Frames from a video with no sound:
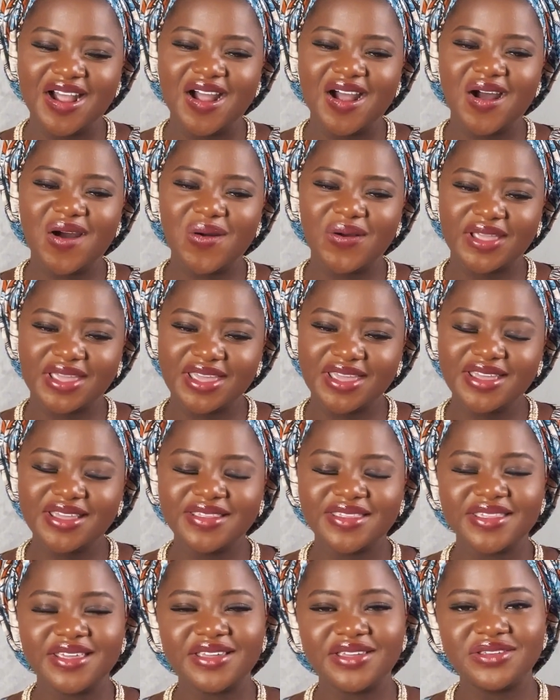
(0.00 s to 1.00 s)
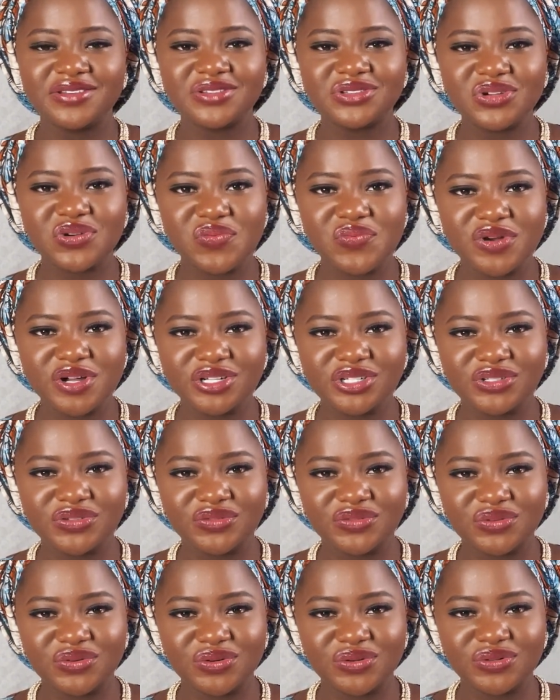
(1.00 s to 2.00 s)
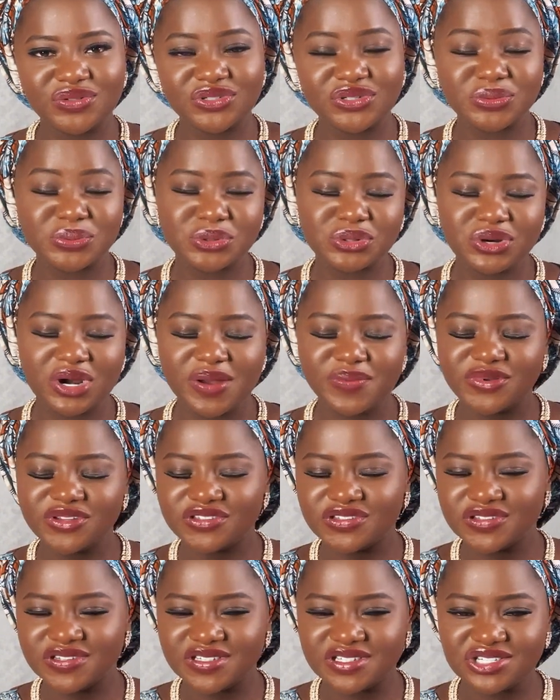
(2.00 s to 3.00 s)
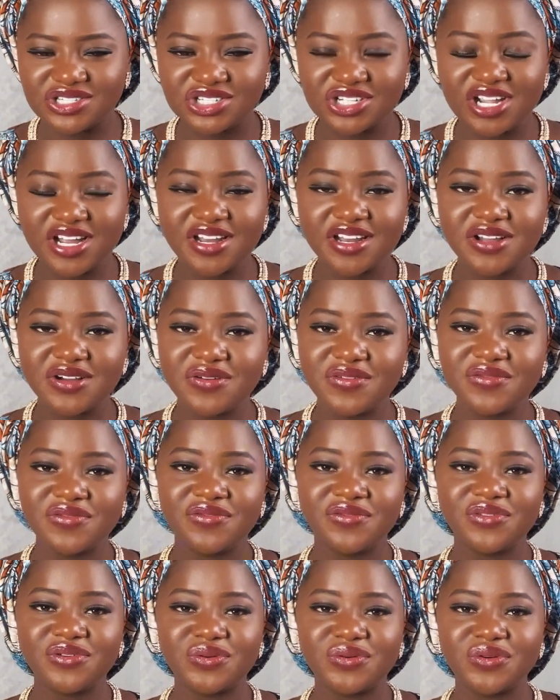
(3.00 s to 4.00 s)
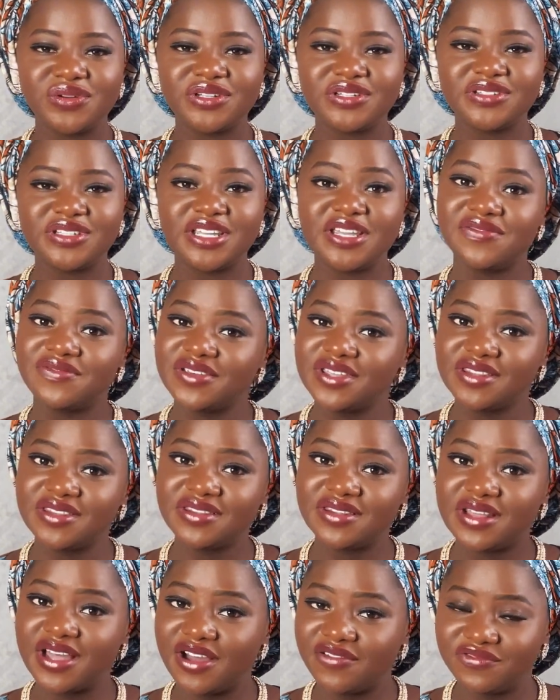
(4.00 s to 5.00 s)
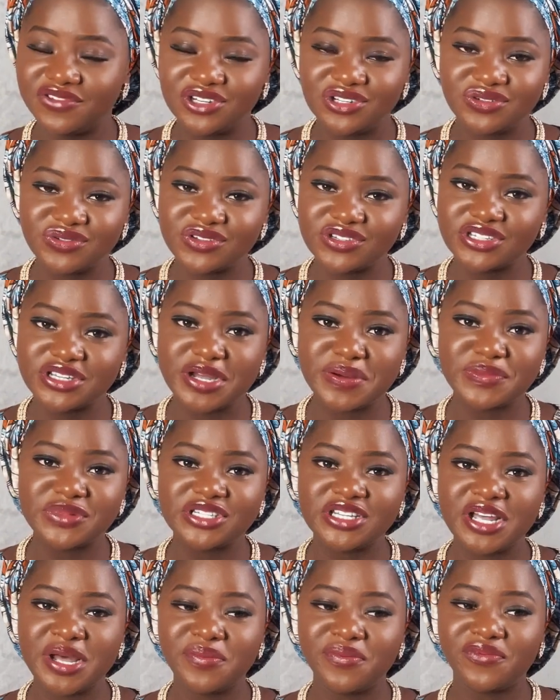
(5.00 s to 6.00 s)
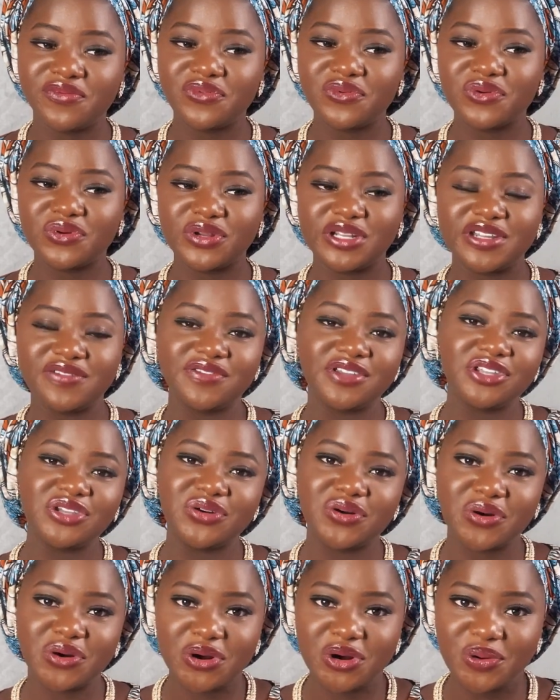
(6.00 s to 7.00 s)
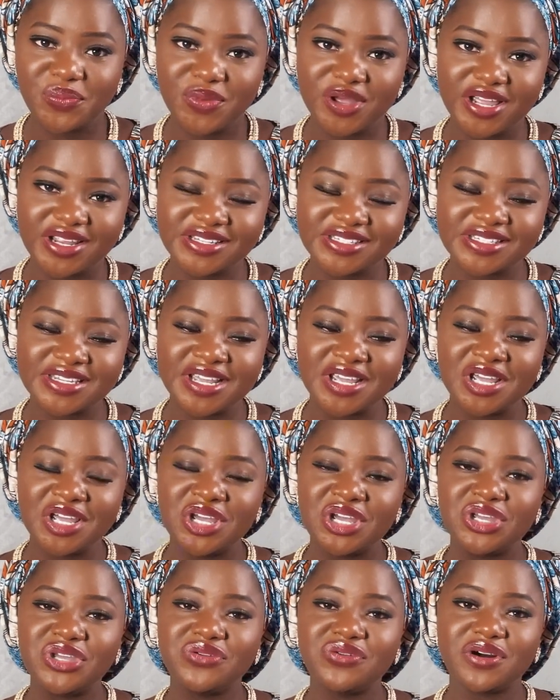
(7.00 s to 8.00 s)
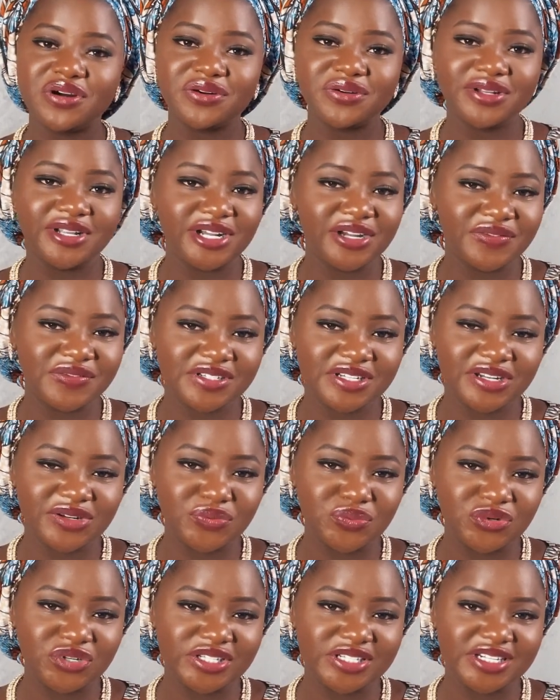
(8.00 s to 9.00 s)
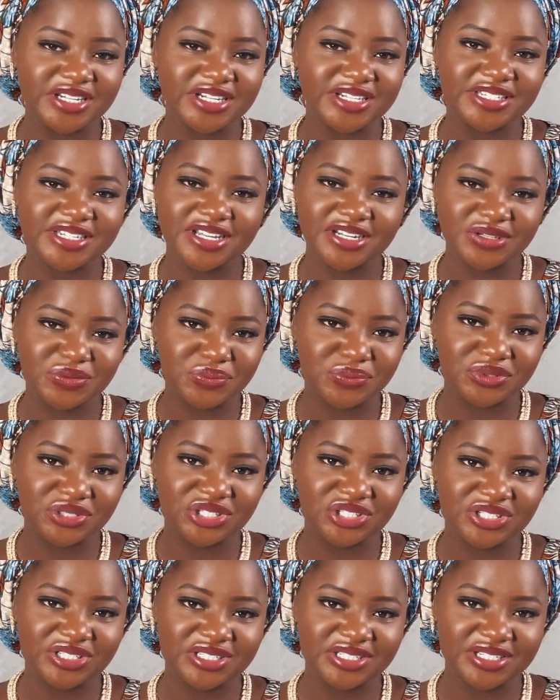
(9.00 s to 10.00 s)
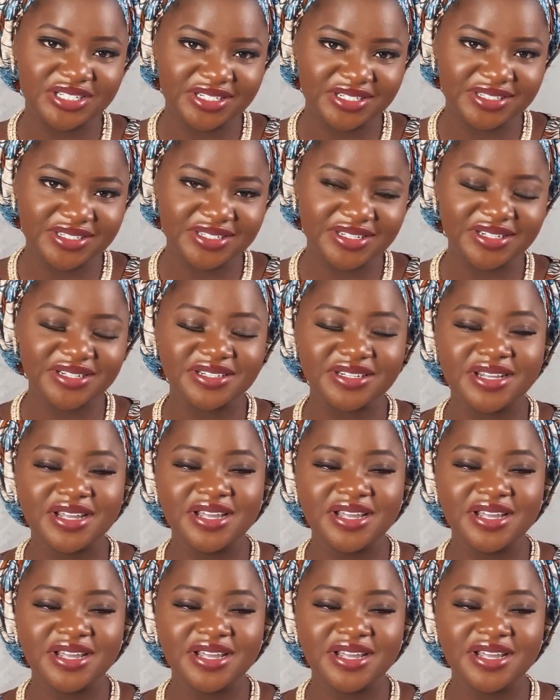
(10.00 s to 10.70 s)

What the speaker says: Okay, thank you so much for subscribing to this channel, for giving videos thumbs up, for leaving your comments. You are all loved, celebrated, and appreciated.